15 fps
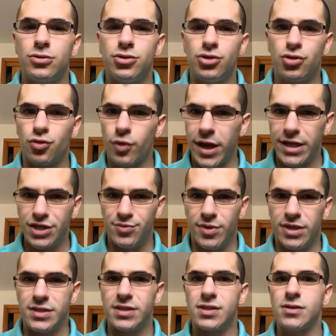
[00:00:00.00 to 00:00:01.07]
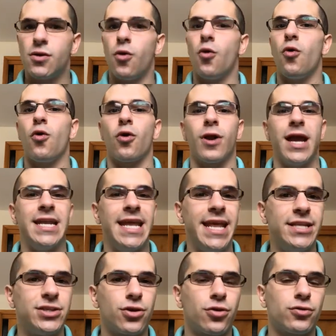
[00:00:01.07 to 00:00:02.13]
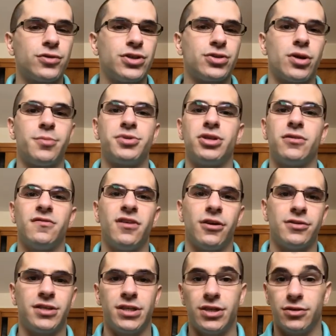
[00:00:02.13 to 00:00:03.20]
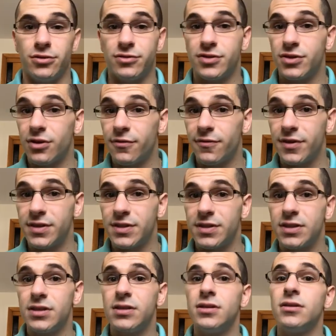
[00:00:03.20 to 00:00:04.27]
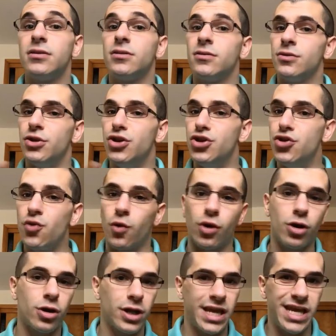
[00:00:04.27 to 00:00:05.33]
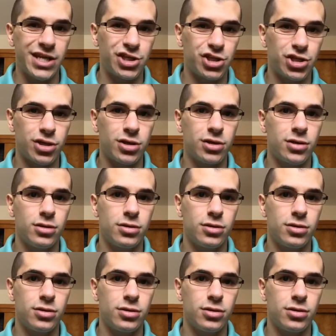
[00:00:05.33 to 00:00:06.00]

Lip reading: derangements, or an internal disruption of the articular surface, the newer-ish